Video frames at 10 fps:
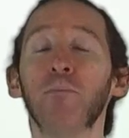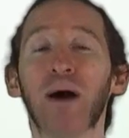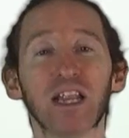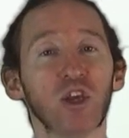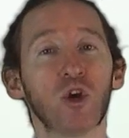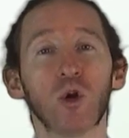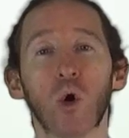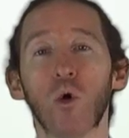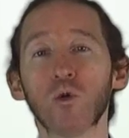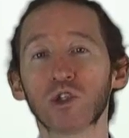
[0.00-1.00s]
But you can
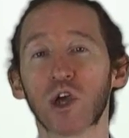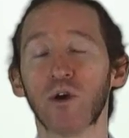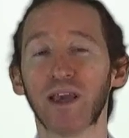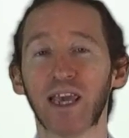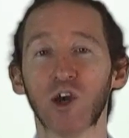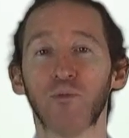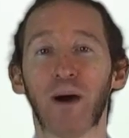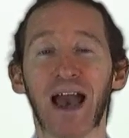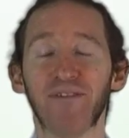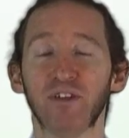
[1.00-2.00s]
also heal
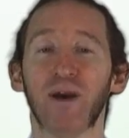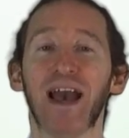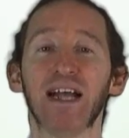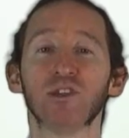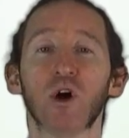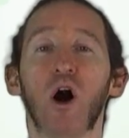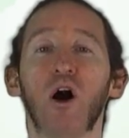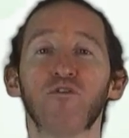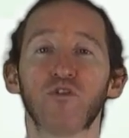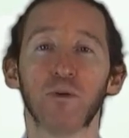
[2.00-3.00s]
by having your hands
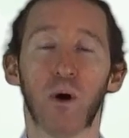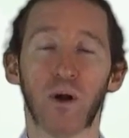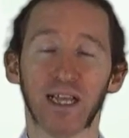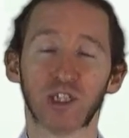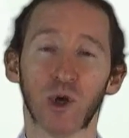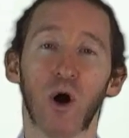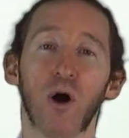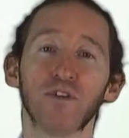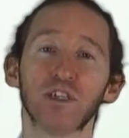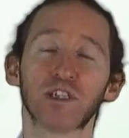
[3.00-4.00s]
off the body. So
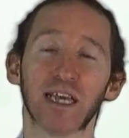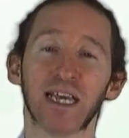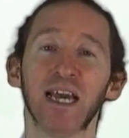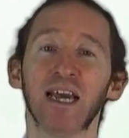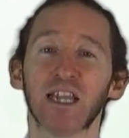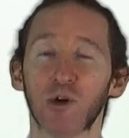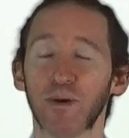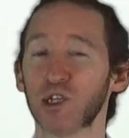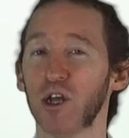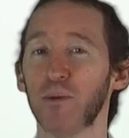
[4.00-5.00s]
obviously, there'll
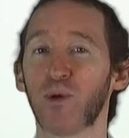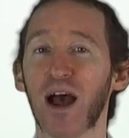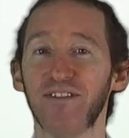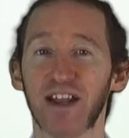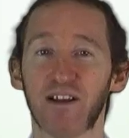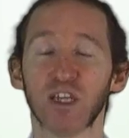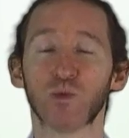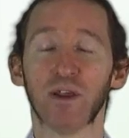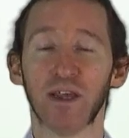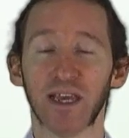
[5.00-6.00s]
be certain private areas
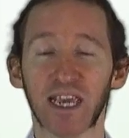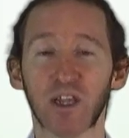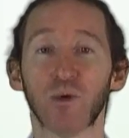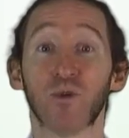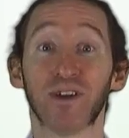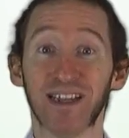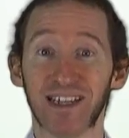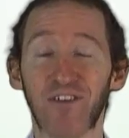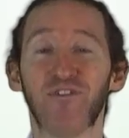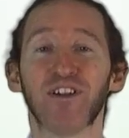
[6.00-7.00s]
where the healer will
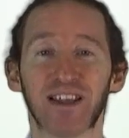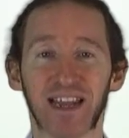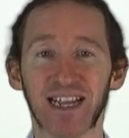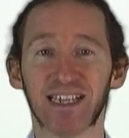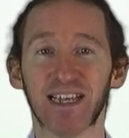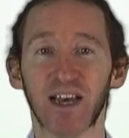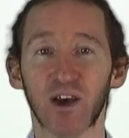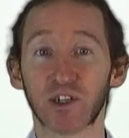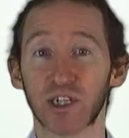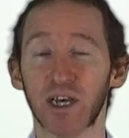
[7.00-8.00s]
definitely need
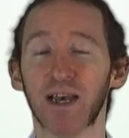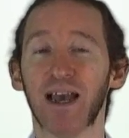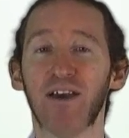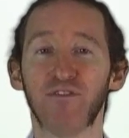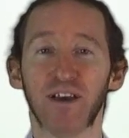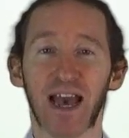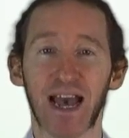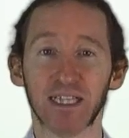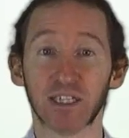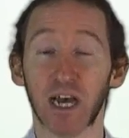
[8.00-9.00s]
to have their
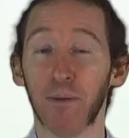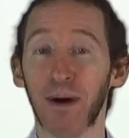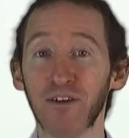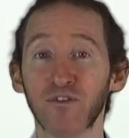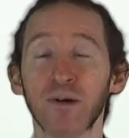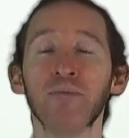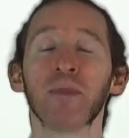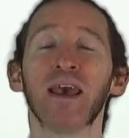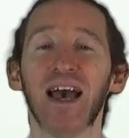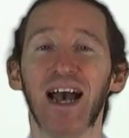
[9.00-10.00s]
hands above.
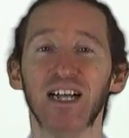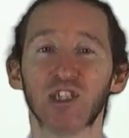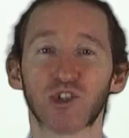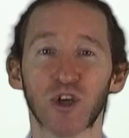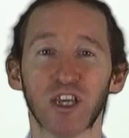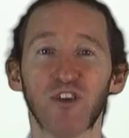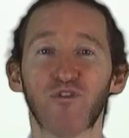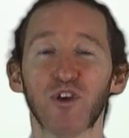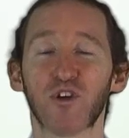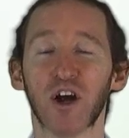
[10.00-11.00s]
And so if
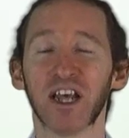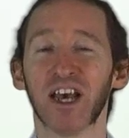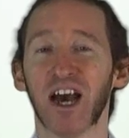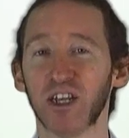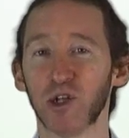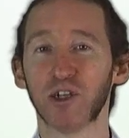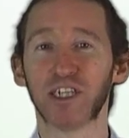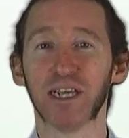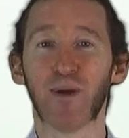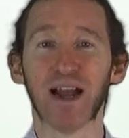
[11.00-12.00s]
you've got a
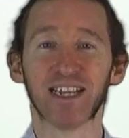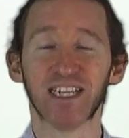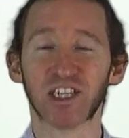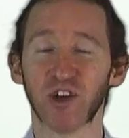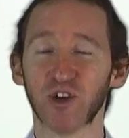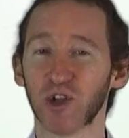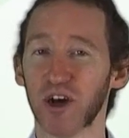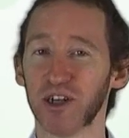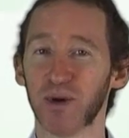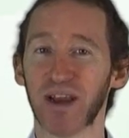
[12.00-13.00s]
dodgy practitioner who's
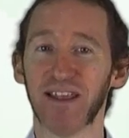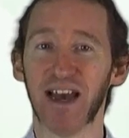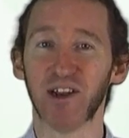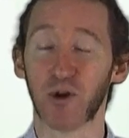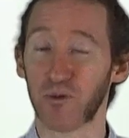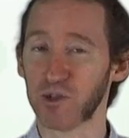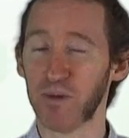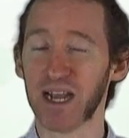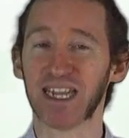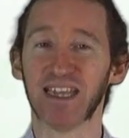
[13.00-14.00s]
not doing that, not
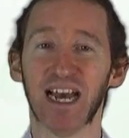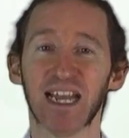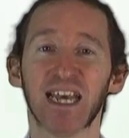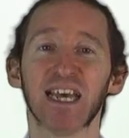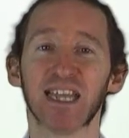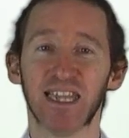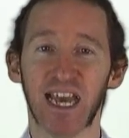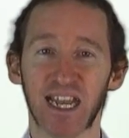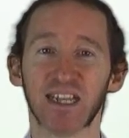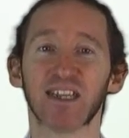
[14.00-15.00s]
respecting that,
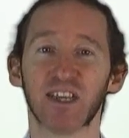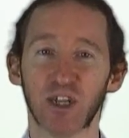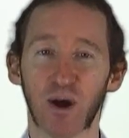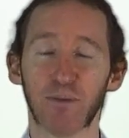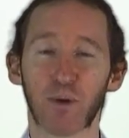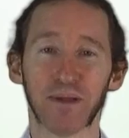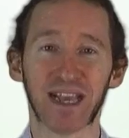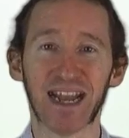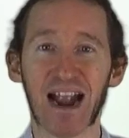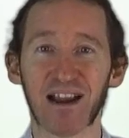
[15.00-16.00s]
then, I'd probably
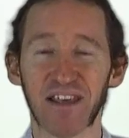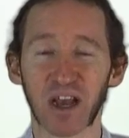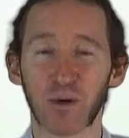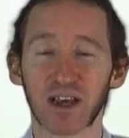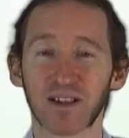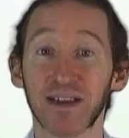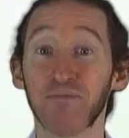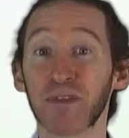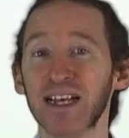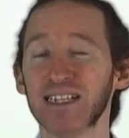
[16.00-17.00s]
get out of there
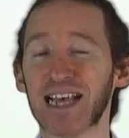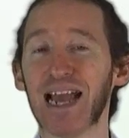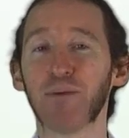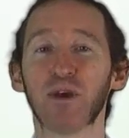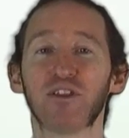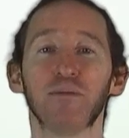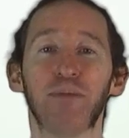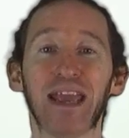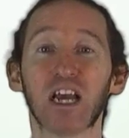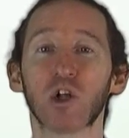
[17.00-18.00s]
quickly. Same with
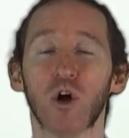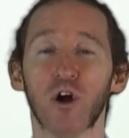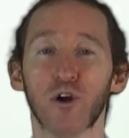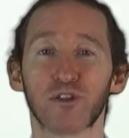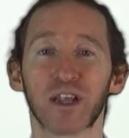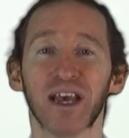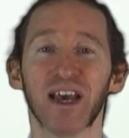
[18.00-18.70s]
being clothed.